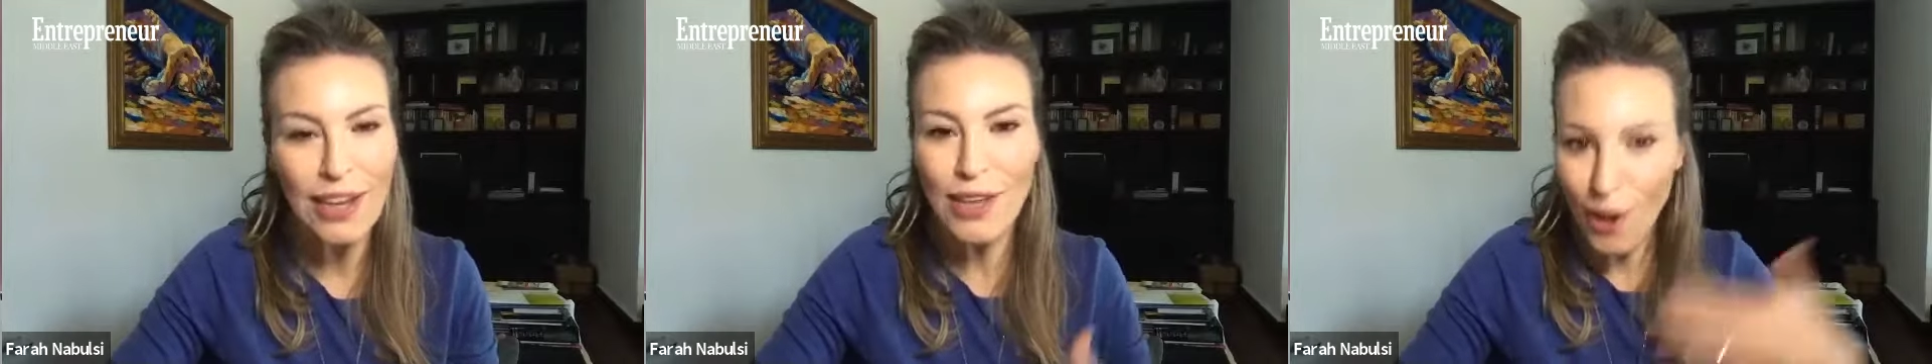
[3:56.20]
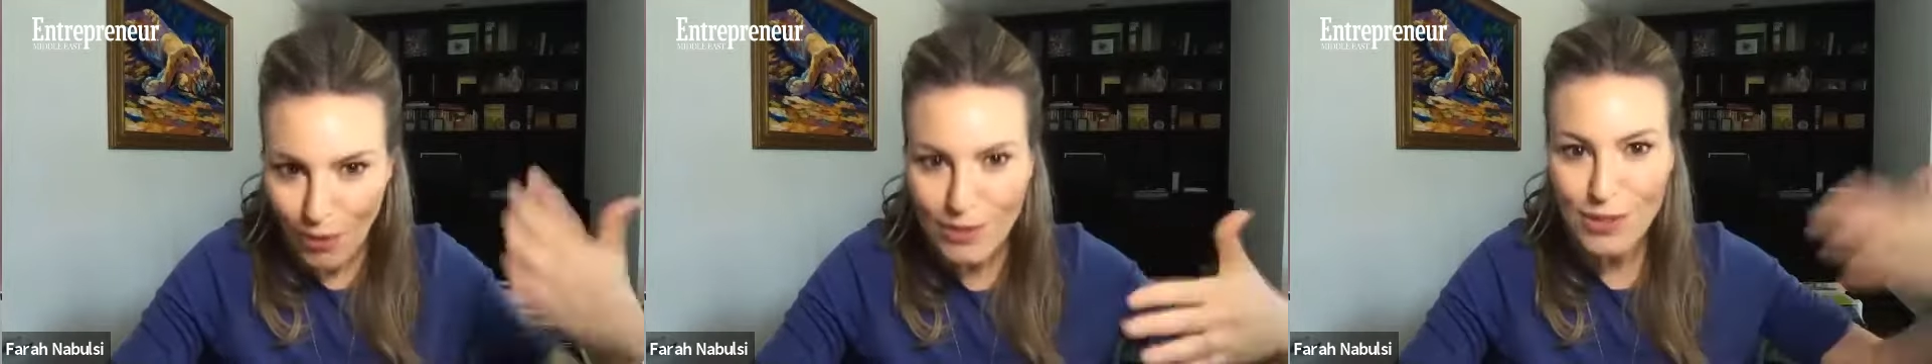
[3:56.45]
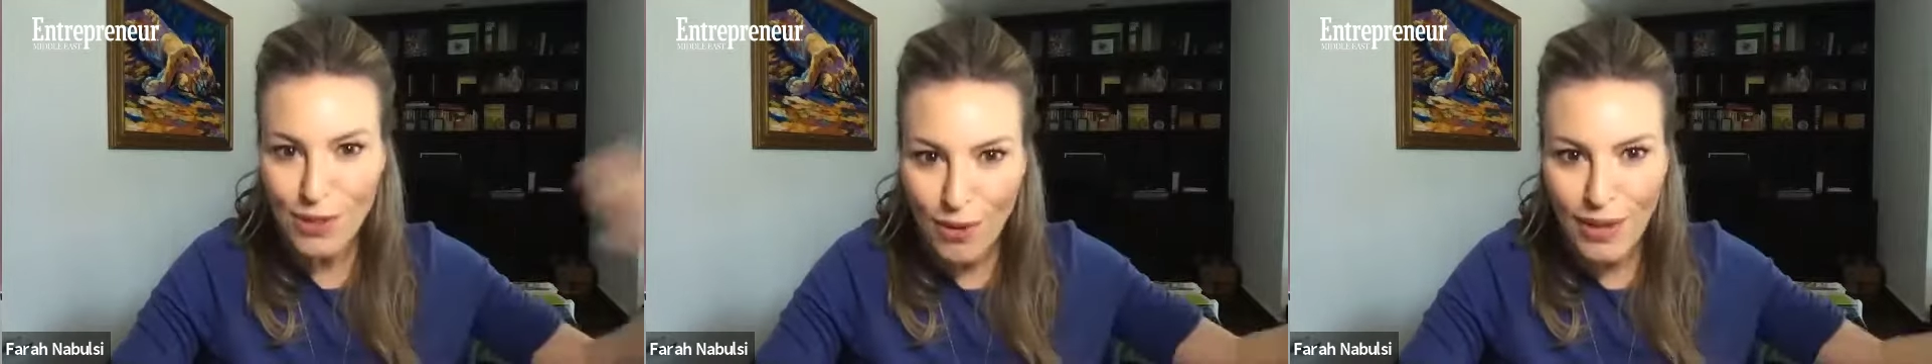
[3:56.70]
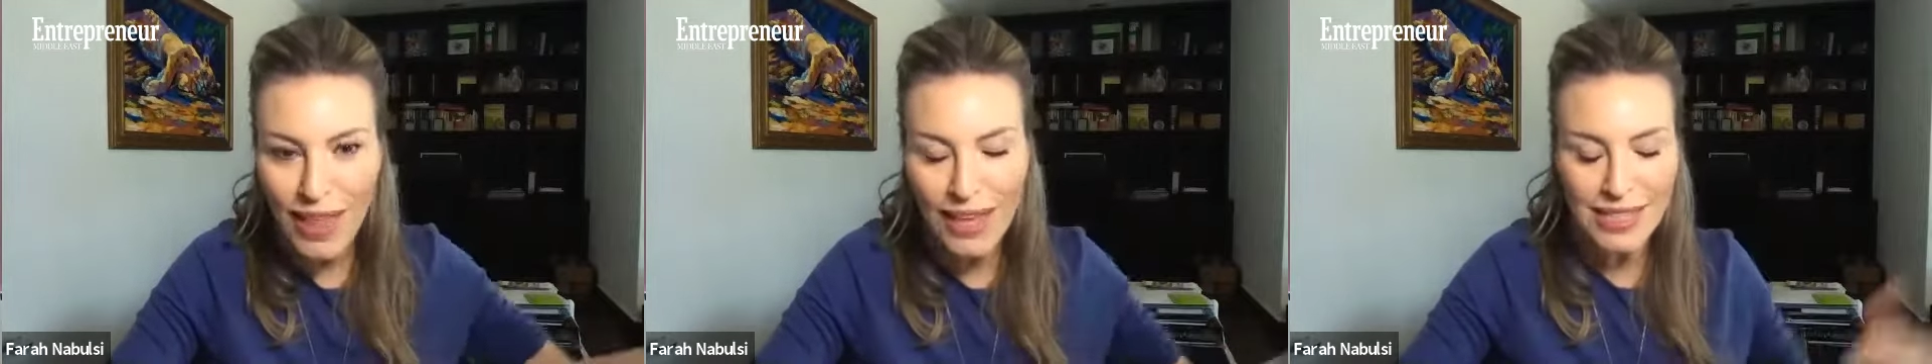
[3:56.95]
you know, so
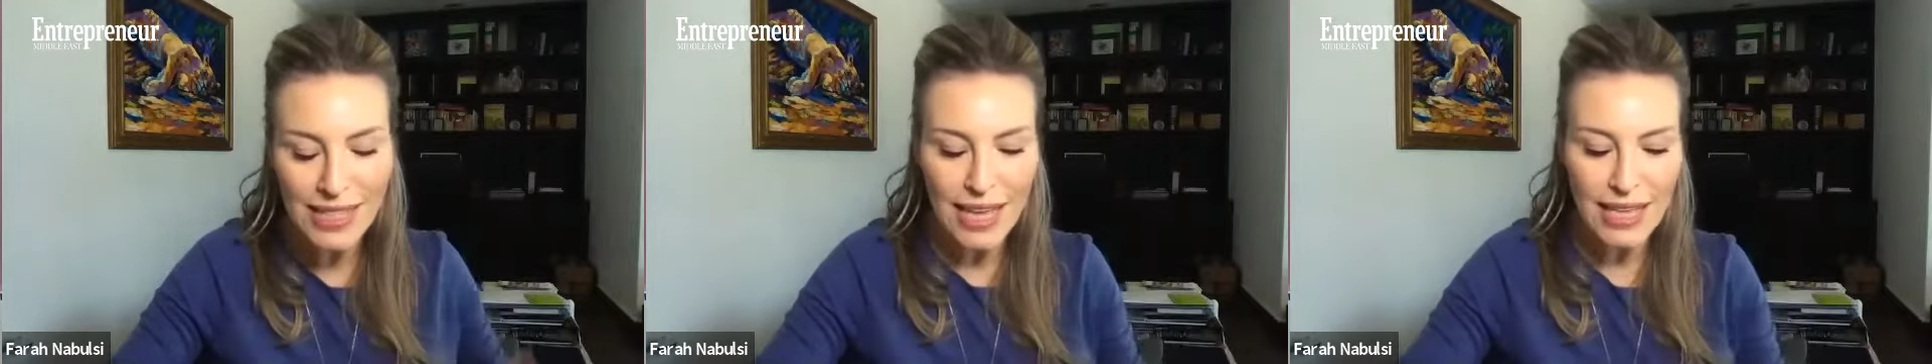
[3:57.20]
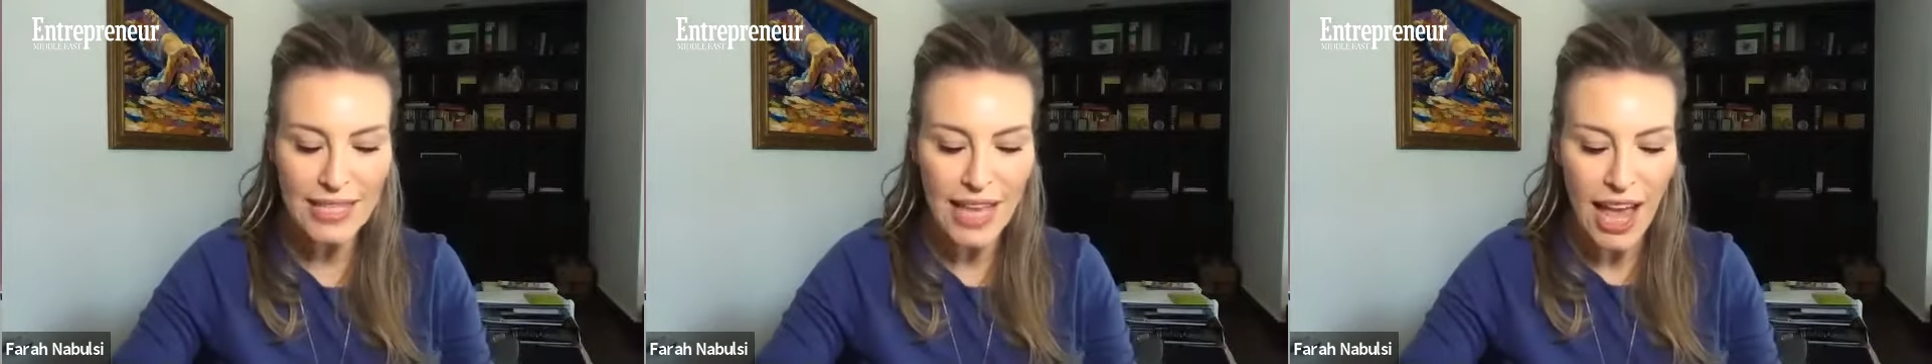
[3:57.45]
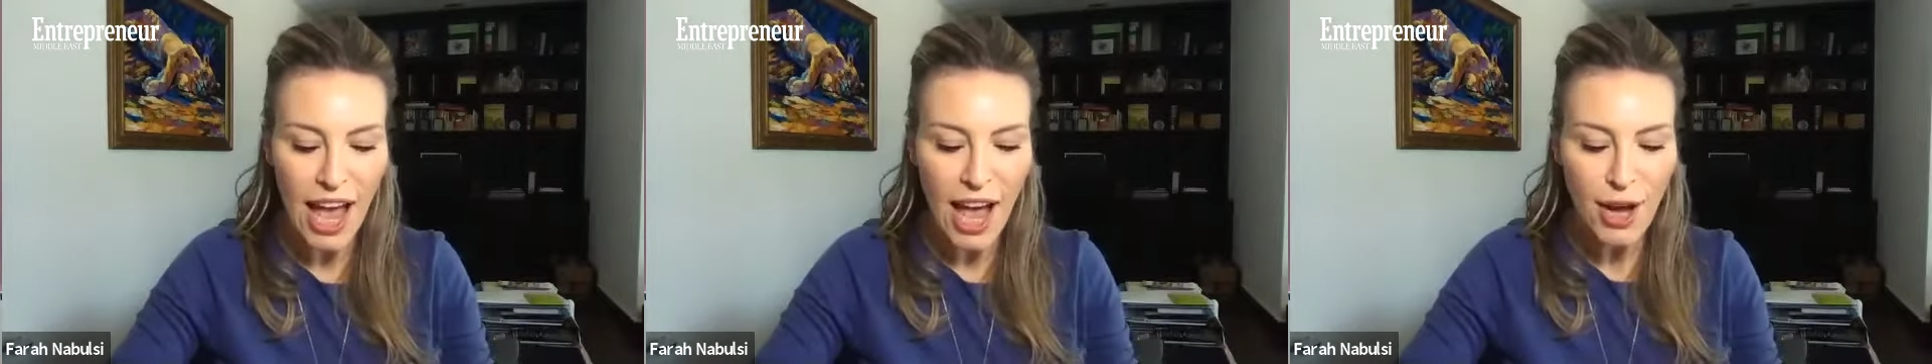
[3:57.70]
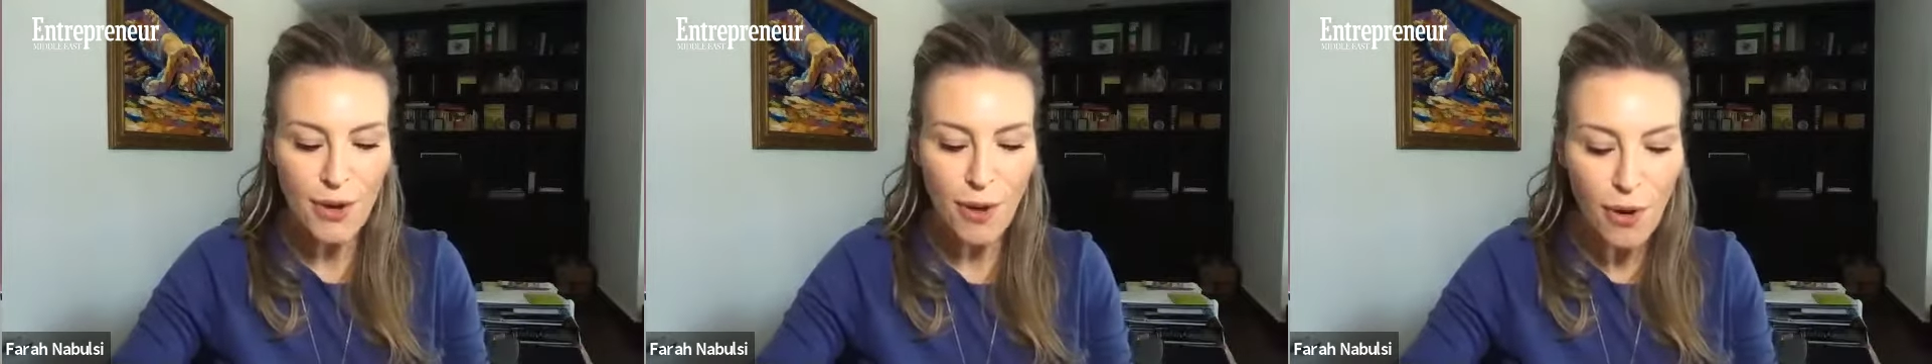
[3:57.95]
in that sense,
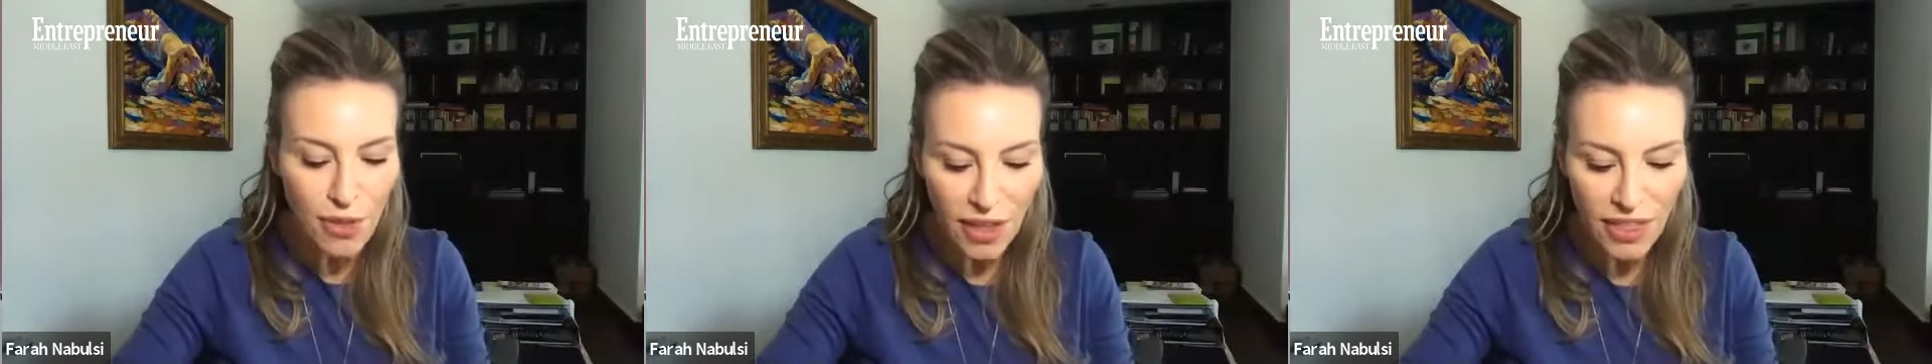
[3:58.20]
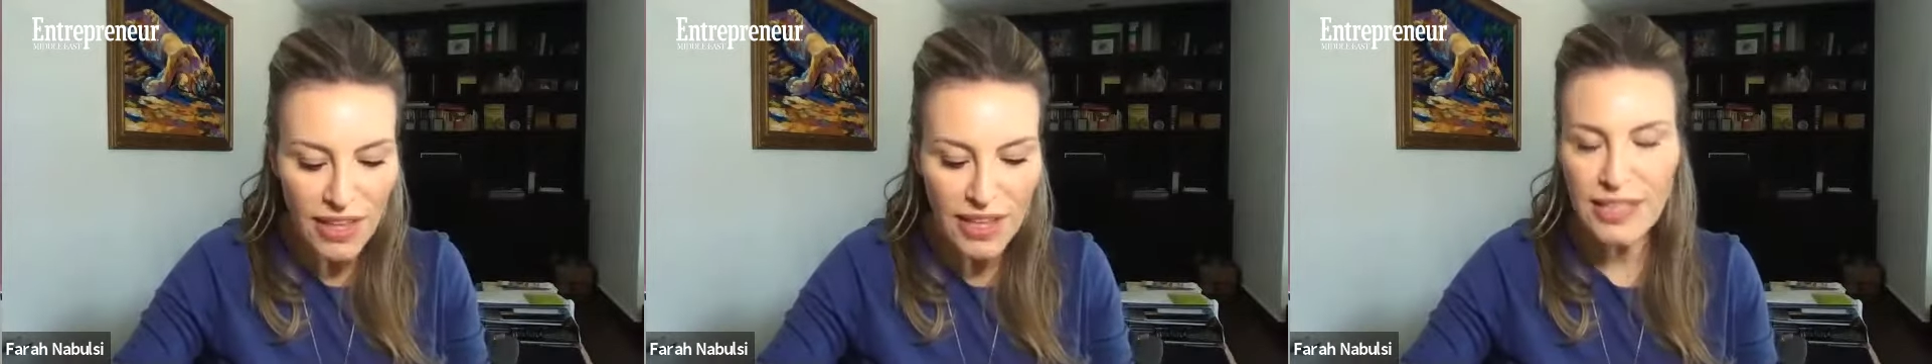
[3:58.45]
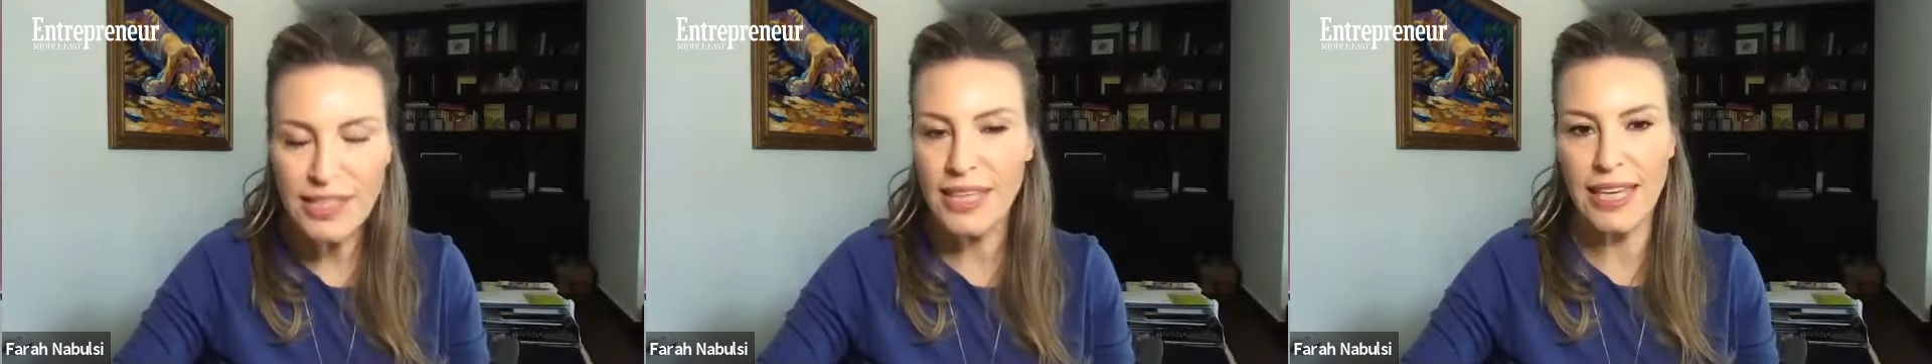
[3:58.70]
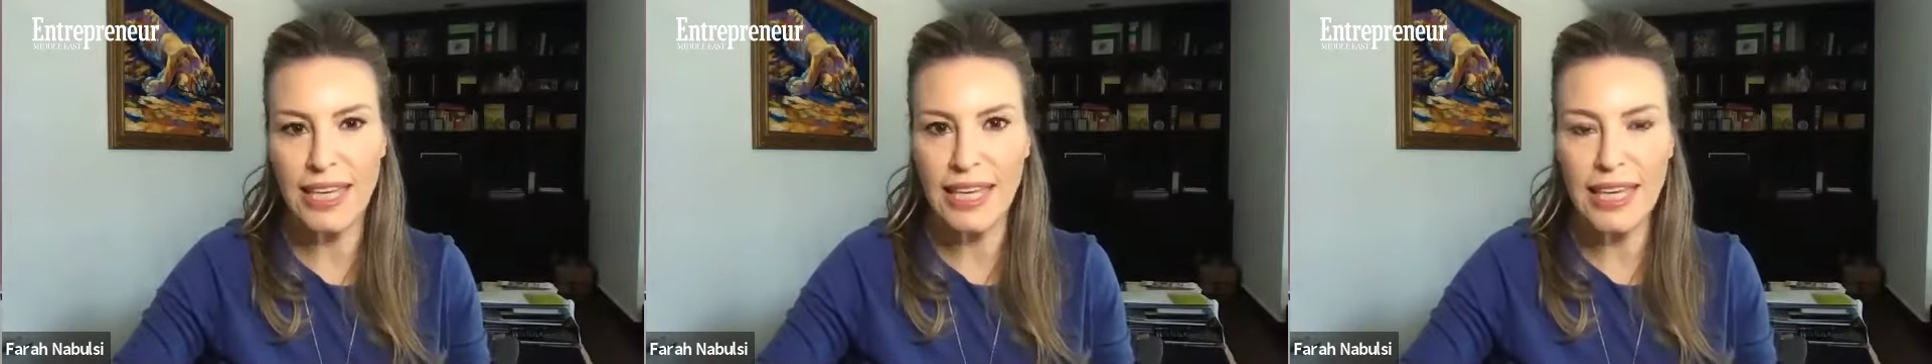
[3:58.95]
growth I think is
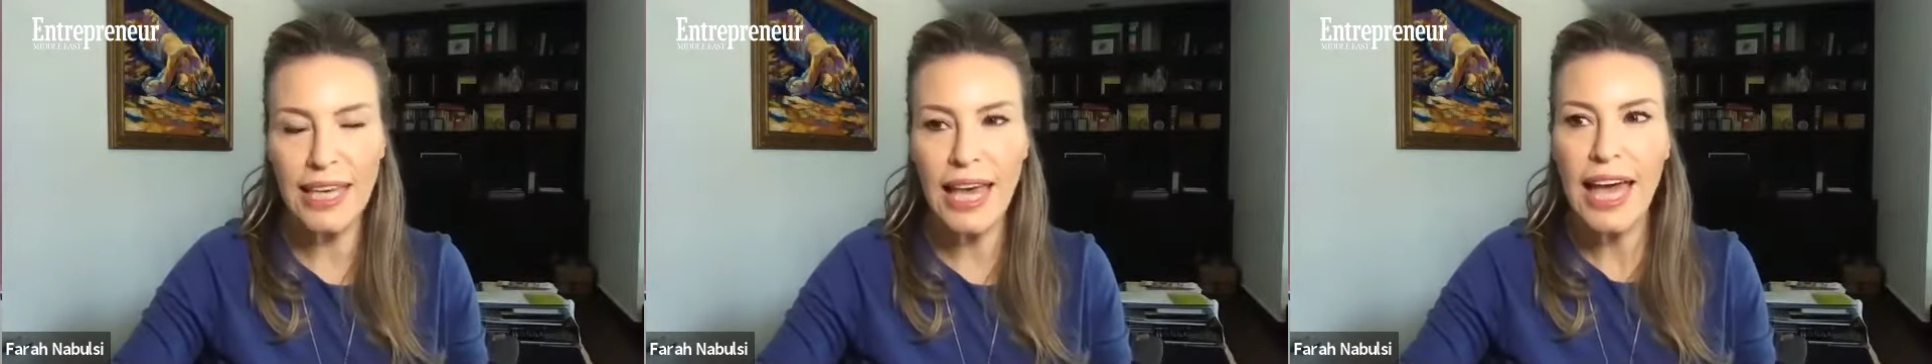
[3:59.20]
key,